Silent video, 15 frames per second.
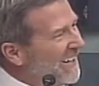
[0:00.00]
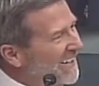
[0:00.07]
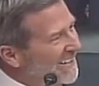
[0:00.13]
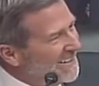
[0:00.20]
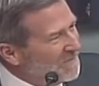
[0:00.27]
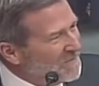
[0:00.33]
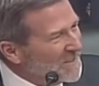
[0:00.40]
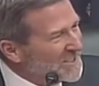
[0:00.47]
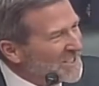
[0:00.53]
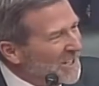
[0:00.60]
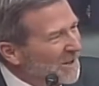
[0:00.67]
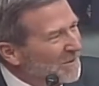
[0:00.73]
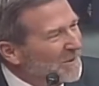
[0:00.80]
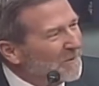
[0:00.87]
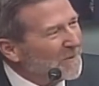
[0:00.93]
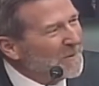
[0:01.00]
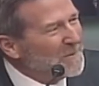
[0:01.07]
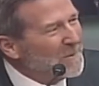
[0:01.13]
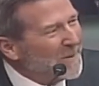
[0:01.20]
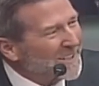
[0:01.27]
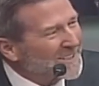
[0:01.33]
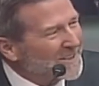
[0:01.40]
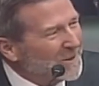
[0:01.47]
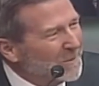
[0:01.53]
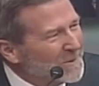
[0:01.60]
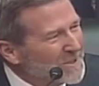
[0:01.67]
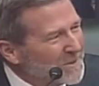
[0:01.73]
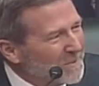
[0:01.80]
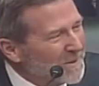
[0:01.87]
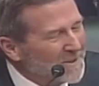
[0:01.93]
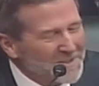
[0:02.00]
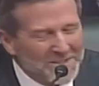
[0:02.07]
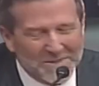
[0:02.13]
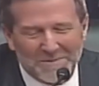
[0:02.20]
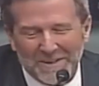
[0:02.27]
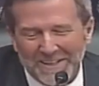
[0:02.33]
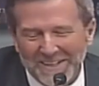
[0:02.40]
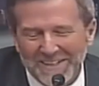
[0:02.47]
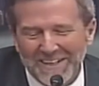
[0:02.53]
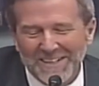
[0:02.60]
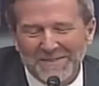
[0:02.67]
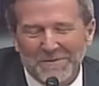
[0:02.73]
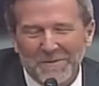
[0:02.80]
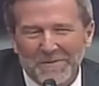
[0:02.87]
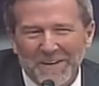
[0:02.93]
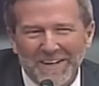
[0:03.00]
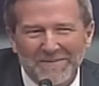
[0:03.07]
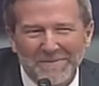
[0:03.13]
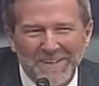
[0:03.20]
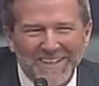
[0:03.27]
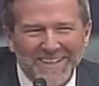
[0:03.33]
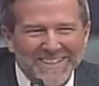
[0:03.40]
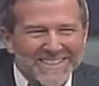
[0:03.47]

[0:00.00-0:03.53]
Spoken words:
The gentleman from New Mexico, Mr. Pearce, is recognized for 5 minutes.